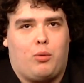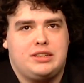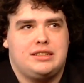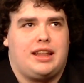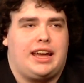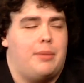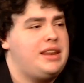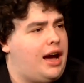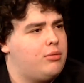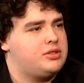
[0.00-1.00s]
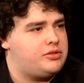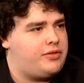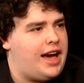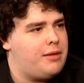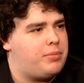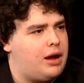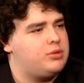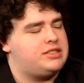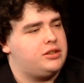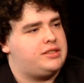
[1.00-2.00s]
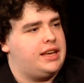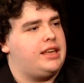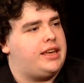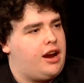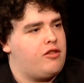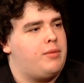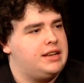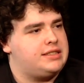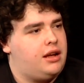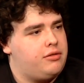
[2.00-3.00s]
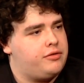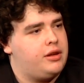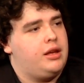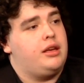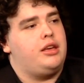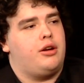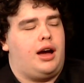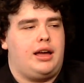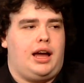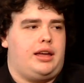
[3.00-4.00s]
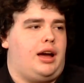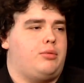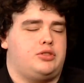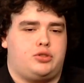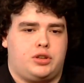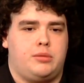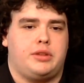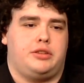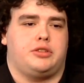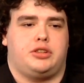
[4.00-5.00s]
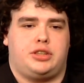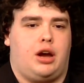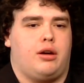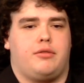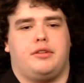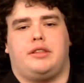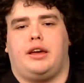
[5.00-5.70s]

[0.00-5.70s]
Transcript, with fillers: wasn't like, I mean, yeah, I was fat, but I was still taking care of myself. You know, I was trimmed. I took a shower every